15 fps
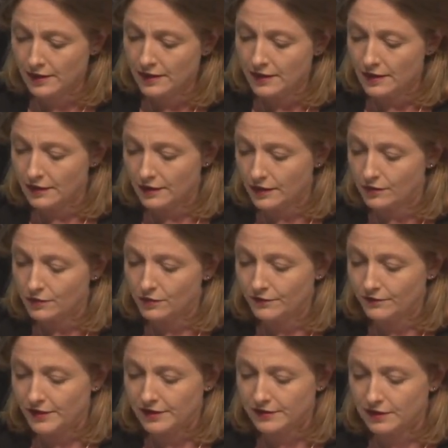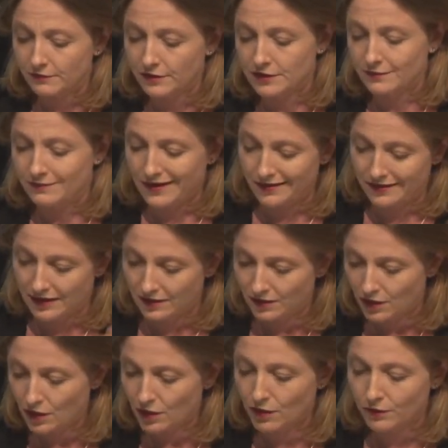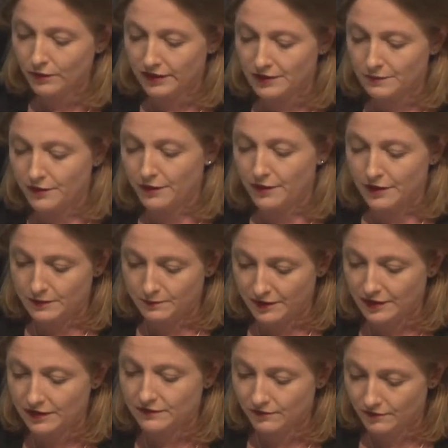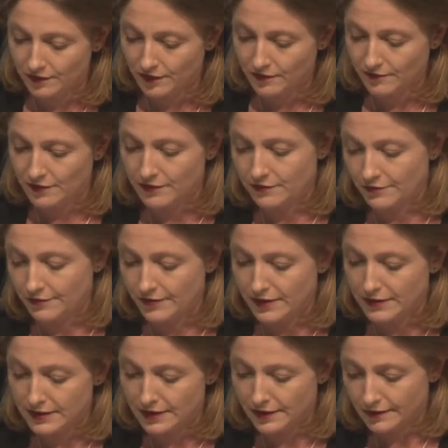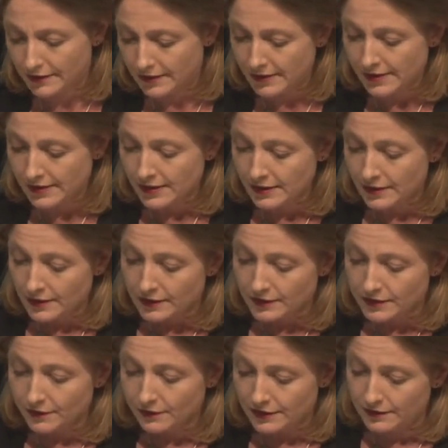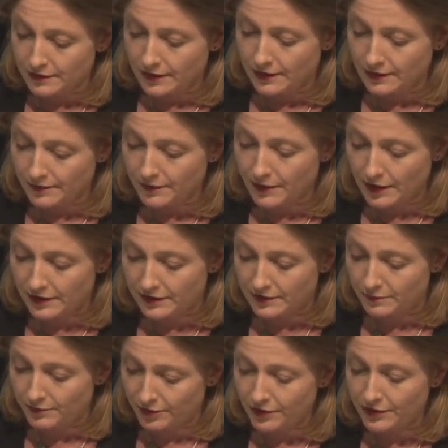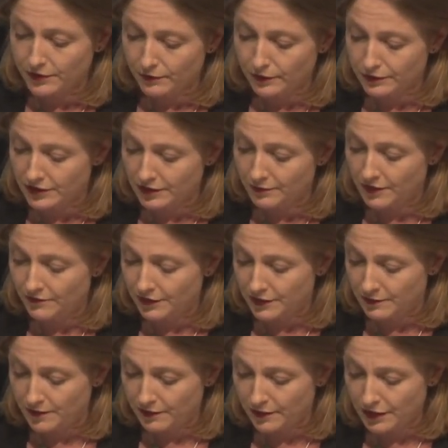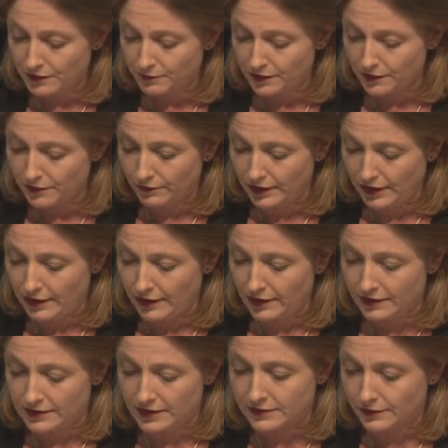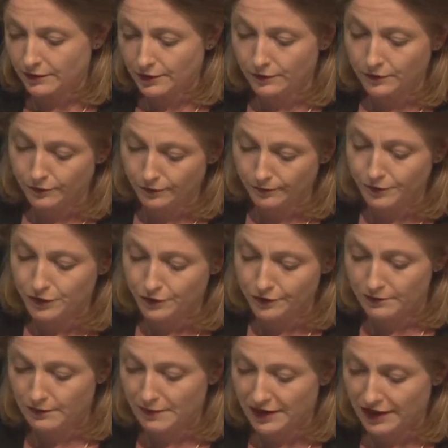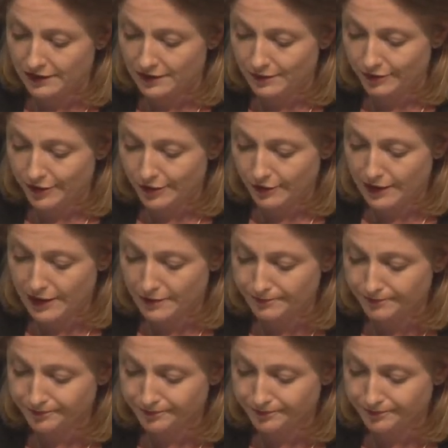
a coffee. So it's about that whole experience, but it's very, very authentic. So it's the personal interpretive experience when you're looking at us as a local tourism ambassador program,